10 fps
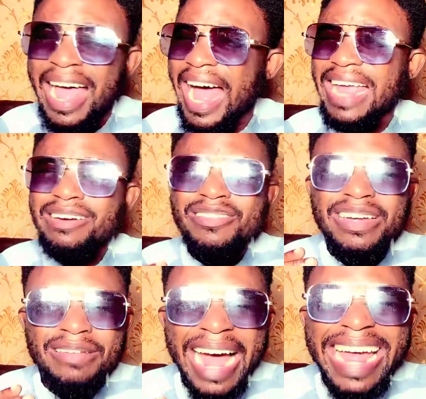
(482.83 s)
I,
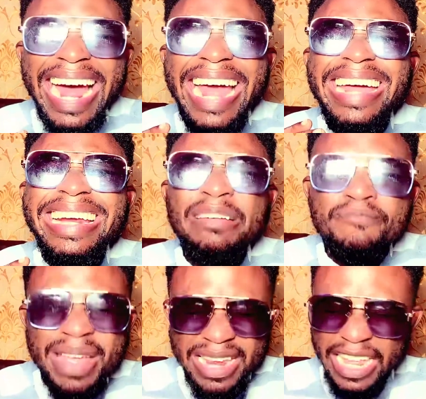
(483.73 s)
re, I, I
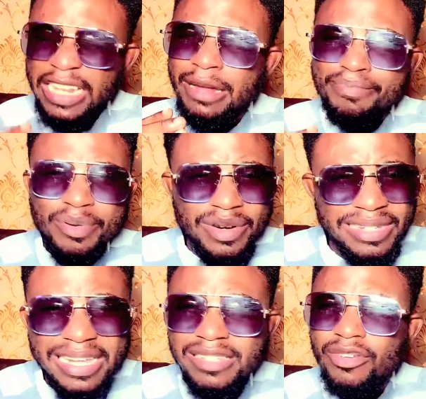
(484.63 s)
remain in the
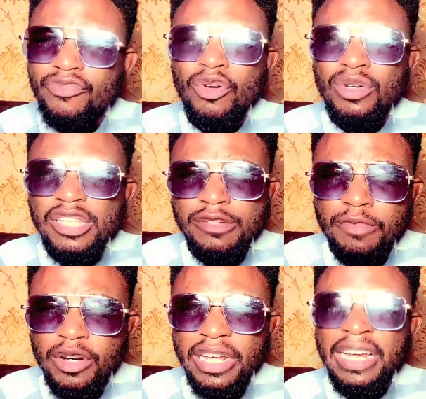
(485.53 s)
presence of God this
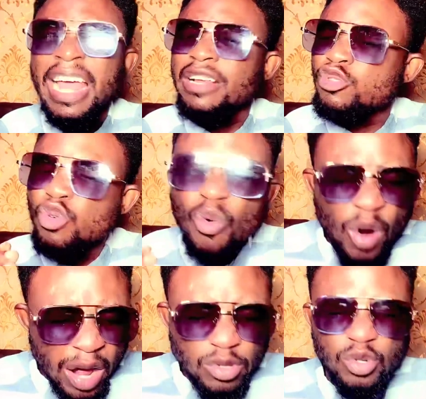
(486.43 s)
morning.
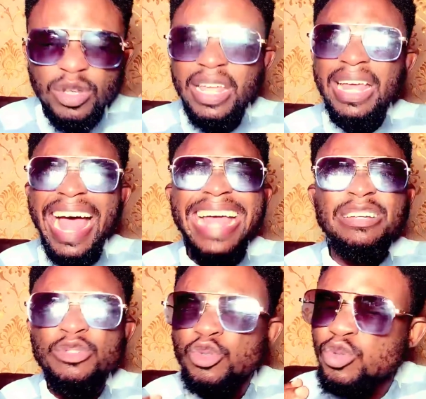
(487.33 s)
Throughout today, I
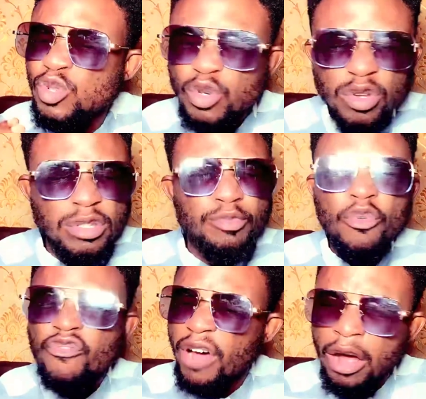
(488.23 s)
do not
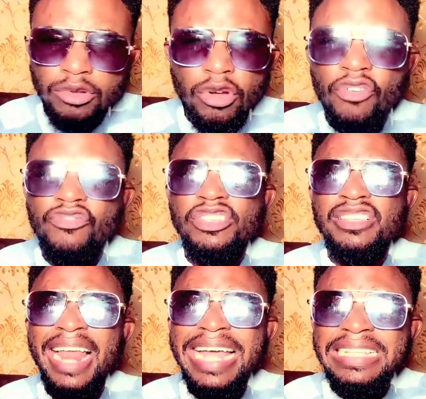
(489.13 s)
move out of
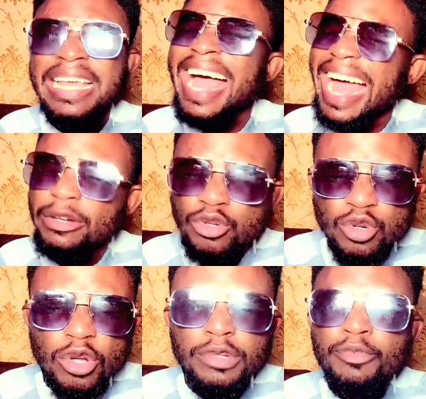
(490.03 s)
His light. I do
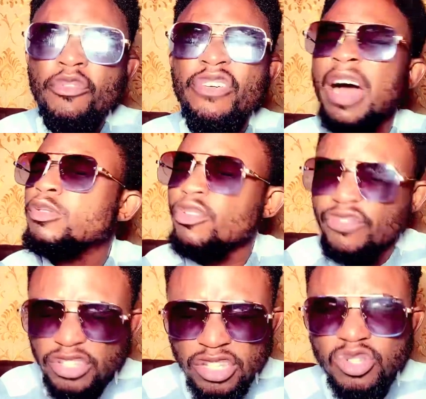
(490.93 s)
not move out of
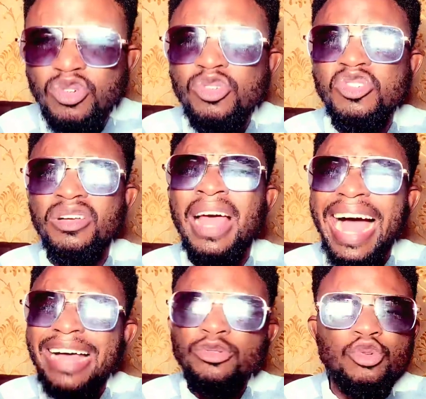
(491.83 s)
His instruction.
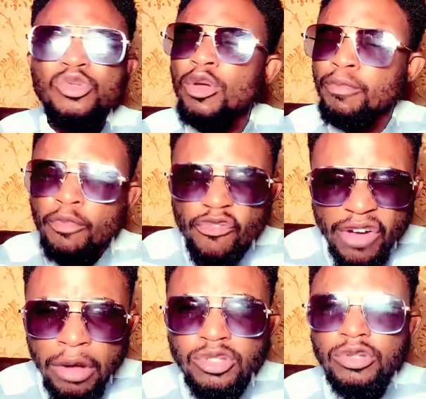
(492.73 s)
I do not move
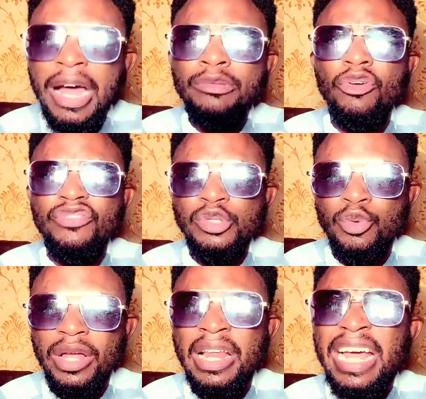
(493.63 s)
out, out of His
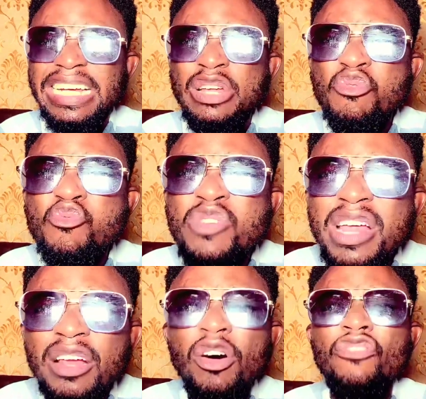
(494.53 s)
will. The
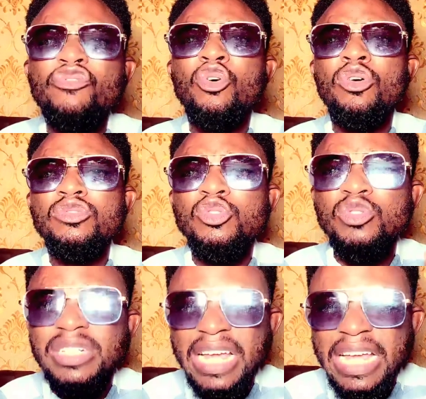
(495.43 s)
will of God
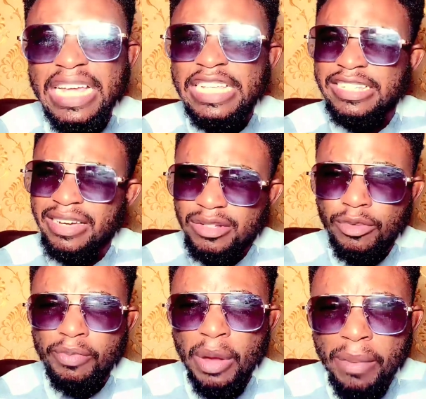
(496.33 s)
today is going
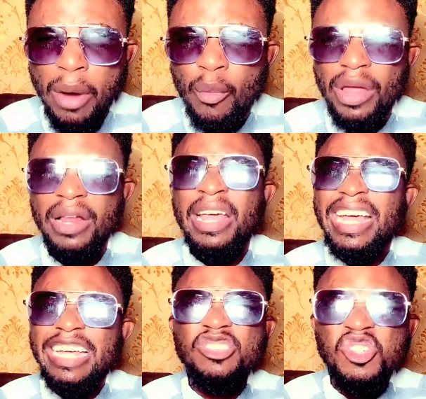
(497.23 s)
to be my will.
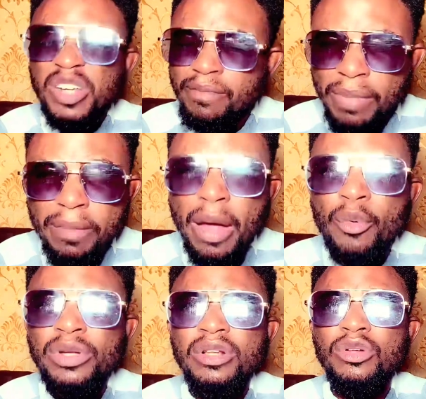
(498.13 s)
It shall be my
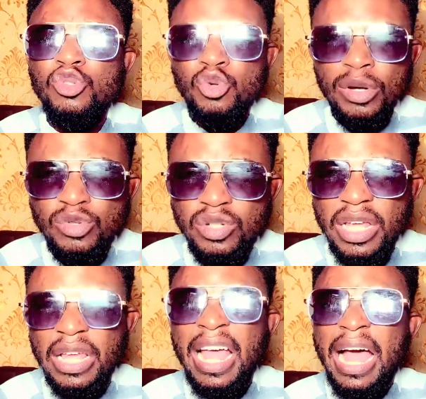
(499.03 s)
will throughout
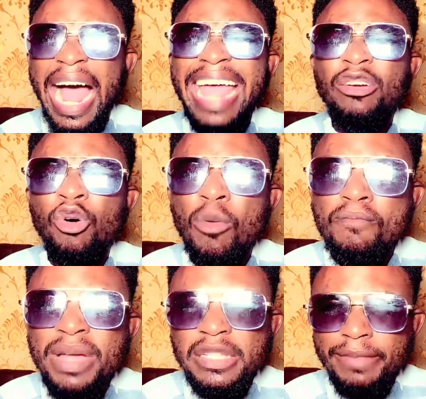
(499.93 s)
today. I
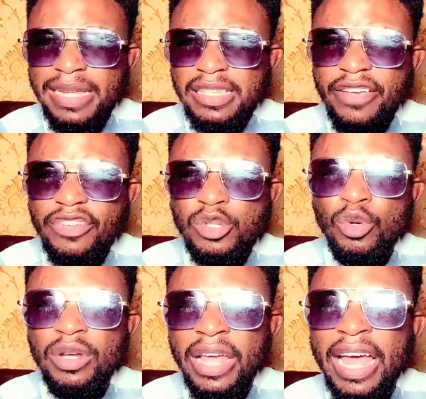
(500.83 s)
commit myself
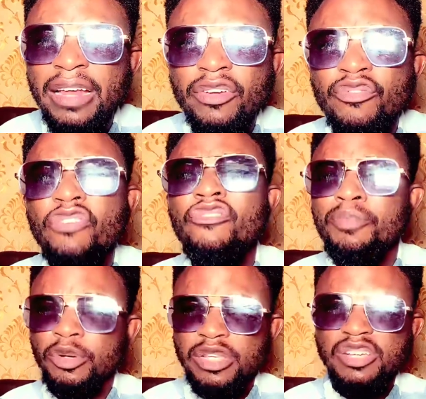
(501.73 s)
into the hand of God for
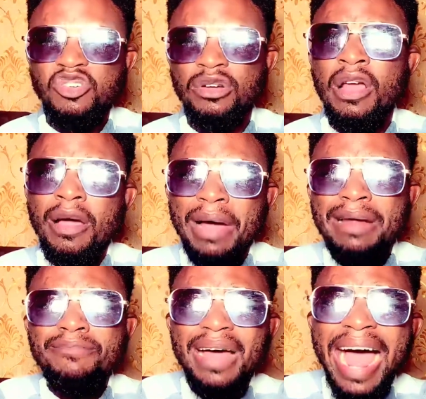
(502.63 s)
protection
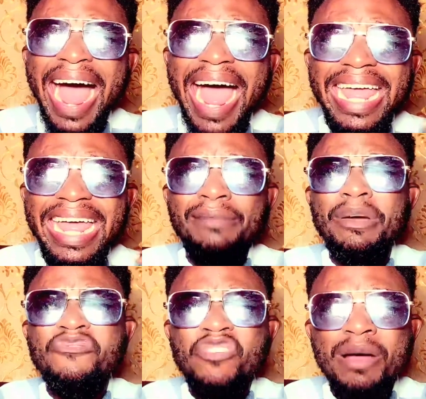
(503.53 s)
and I and
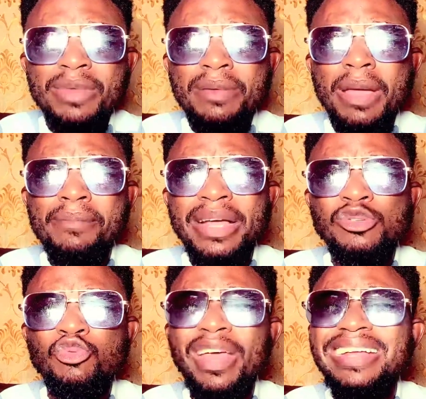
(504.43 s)
my family
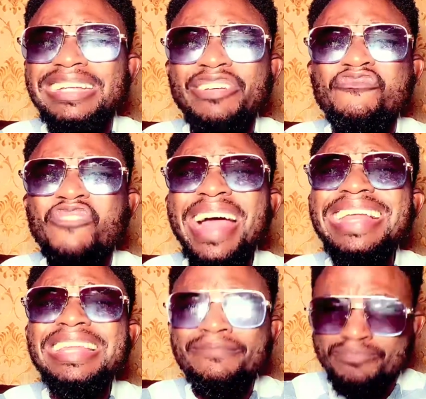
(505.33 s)
members, we are
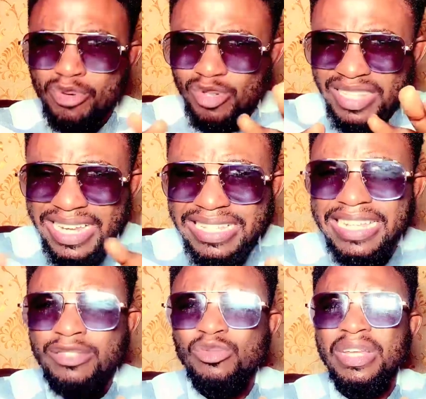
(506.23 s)
divinely
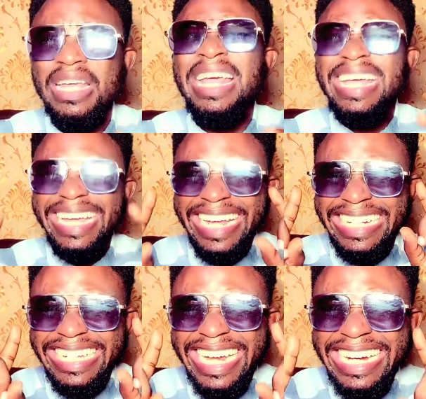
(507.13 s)
protected today
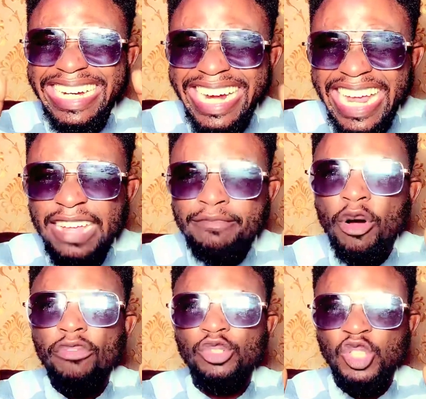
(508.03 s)
in the name
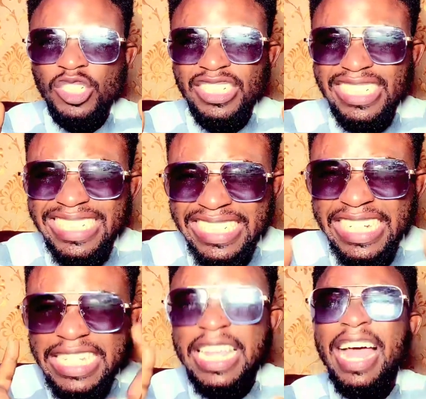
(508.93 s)
of Jesus.